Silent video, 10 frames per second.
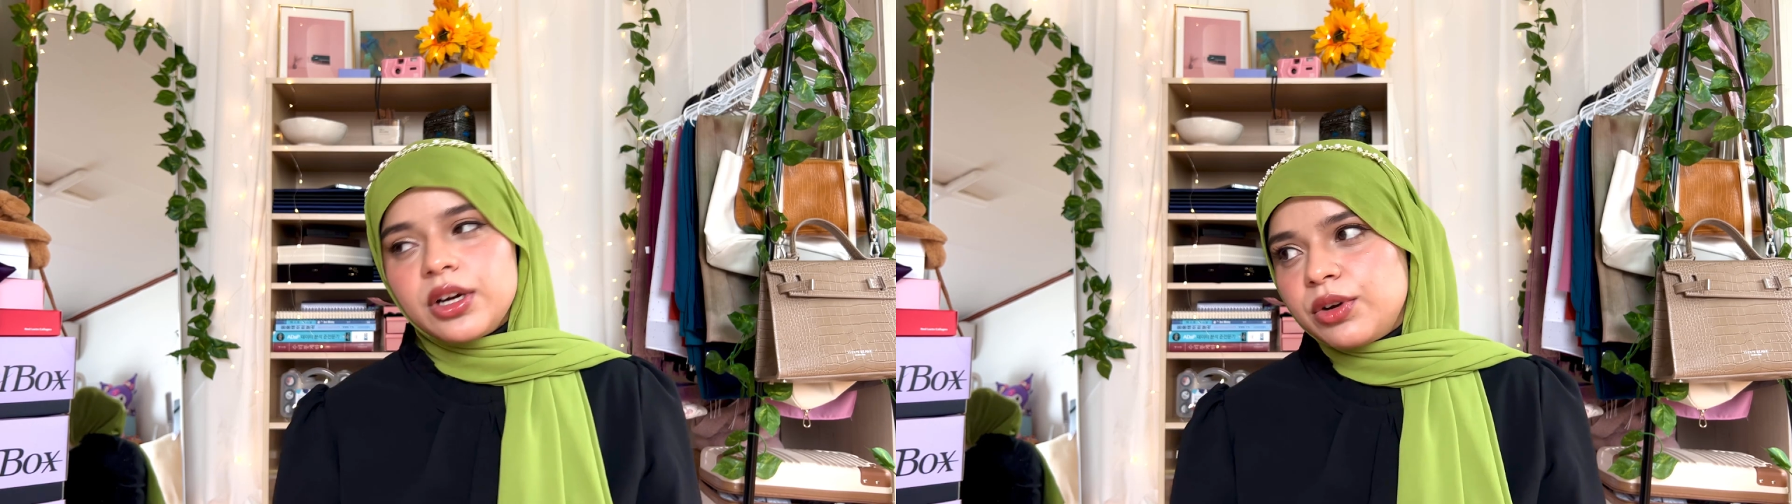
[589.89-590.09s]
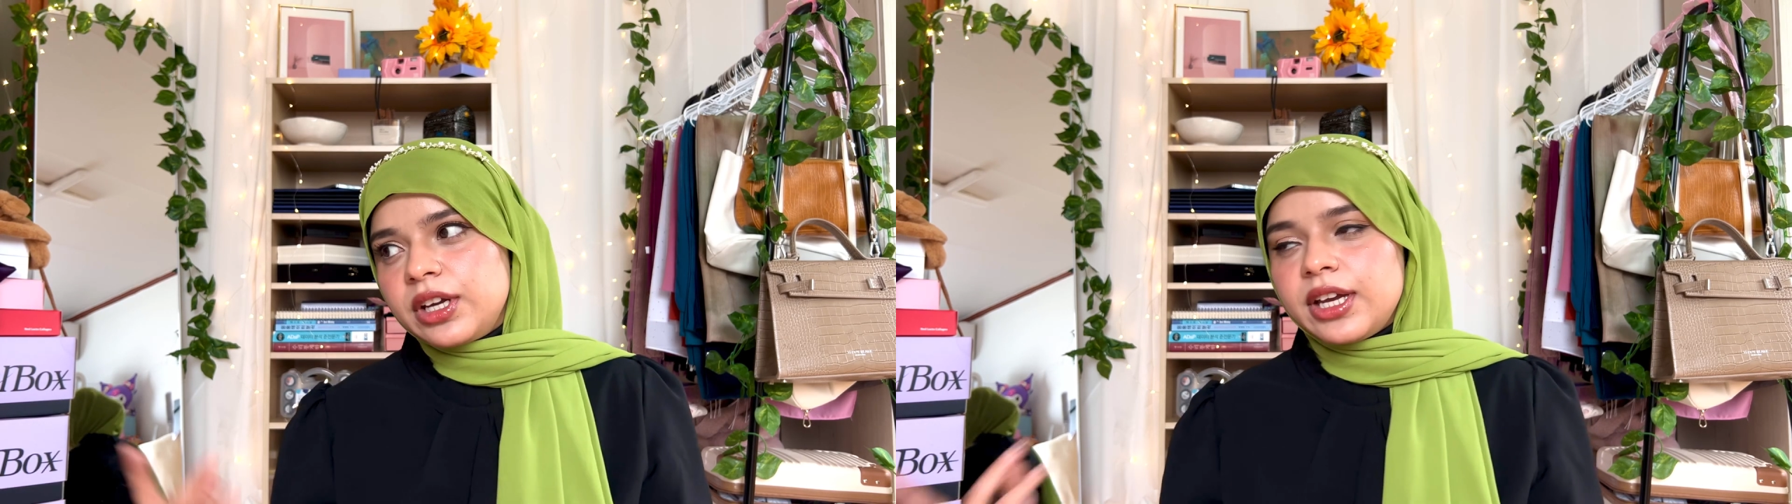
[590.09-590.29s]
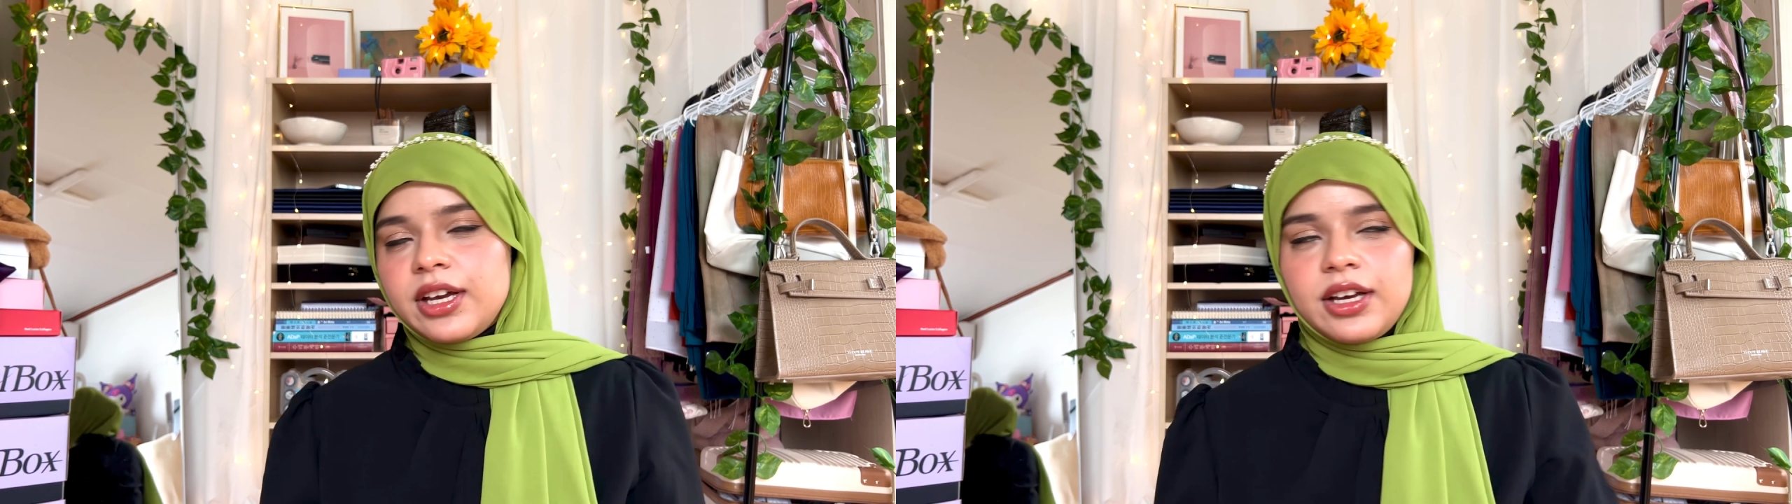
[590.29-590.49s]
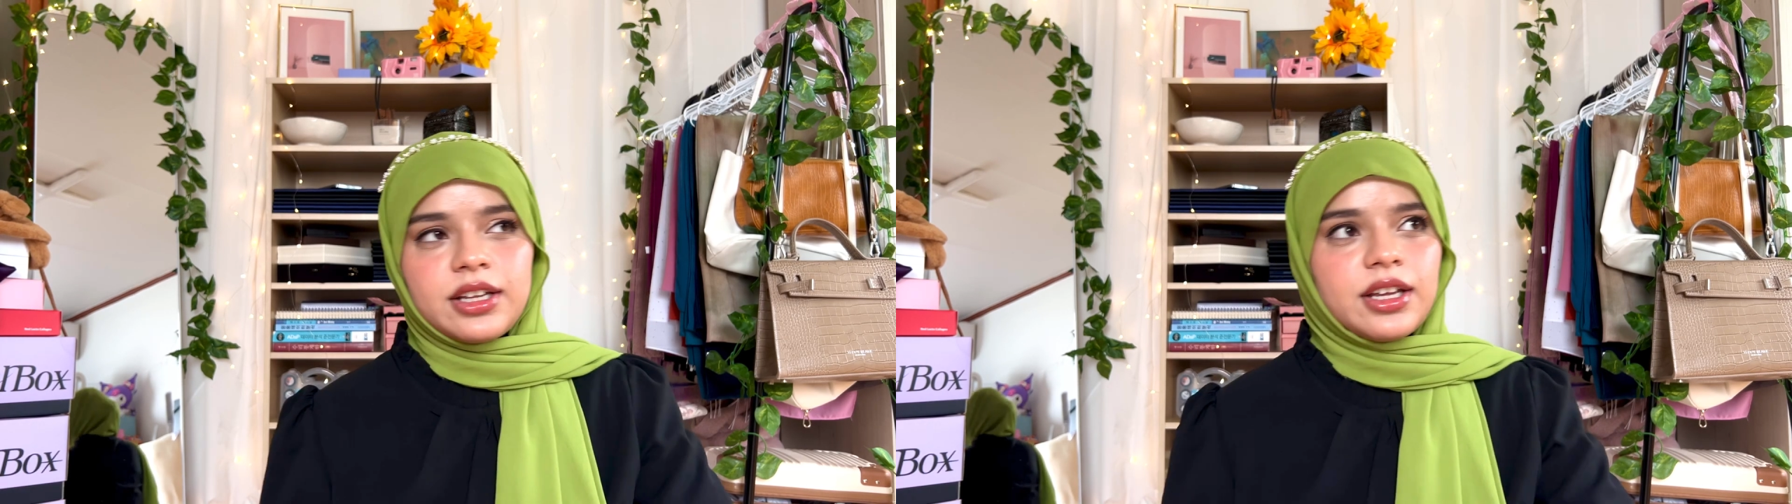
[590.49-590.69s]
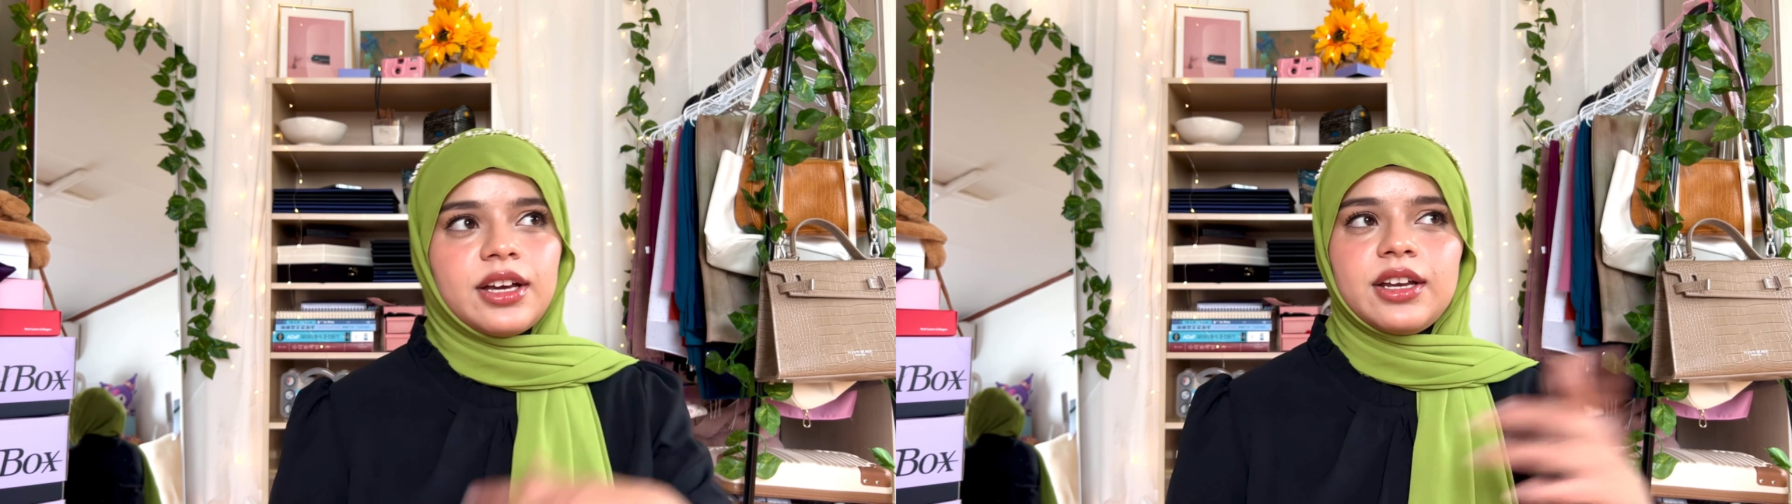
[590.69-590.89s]
going here
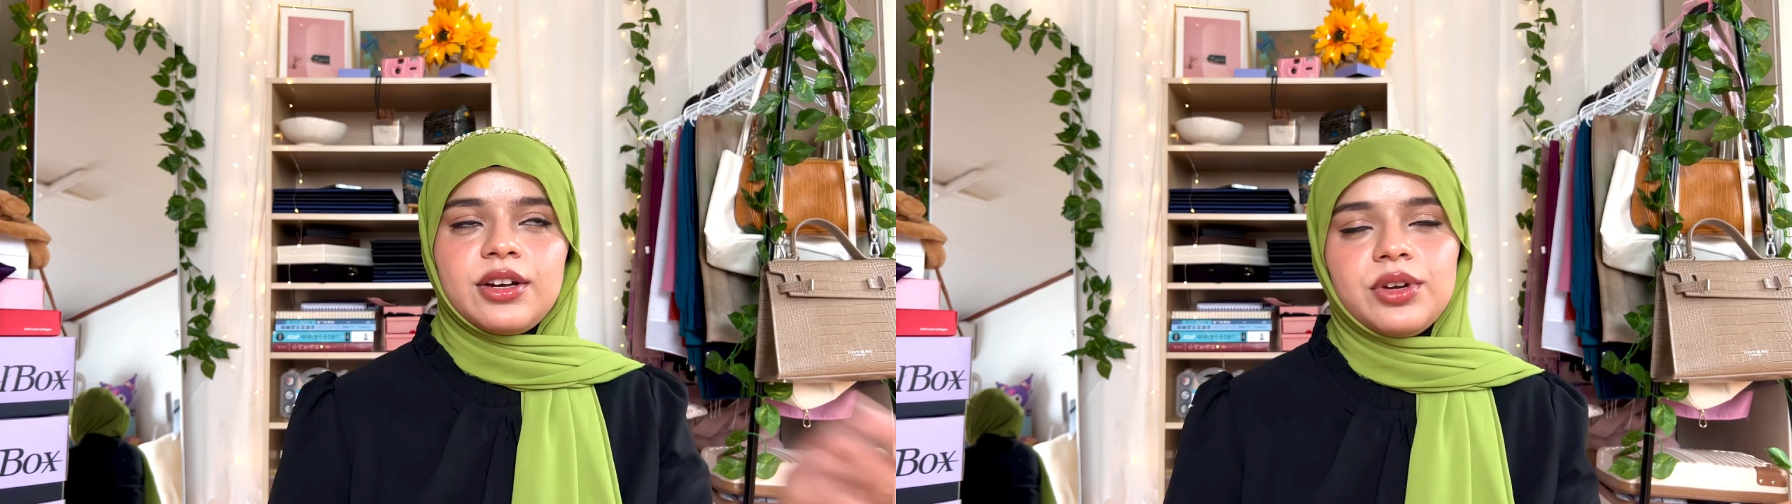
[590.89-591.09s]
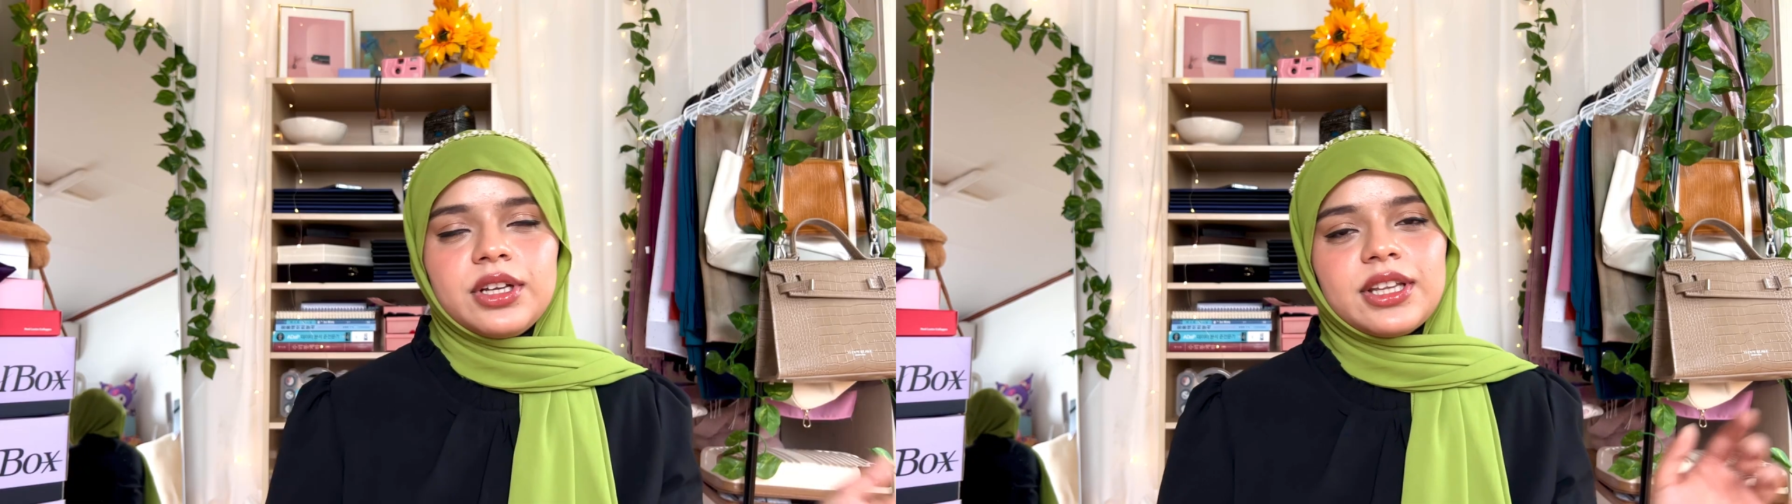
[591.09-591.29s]
and there, going,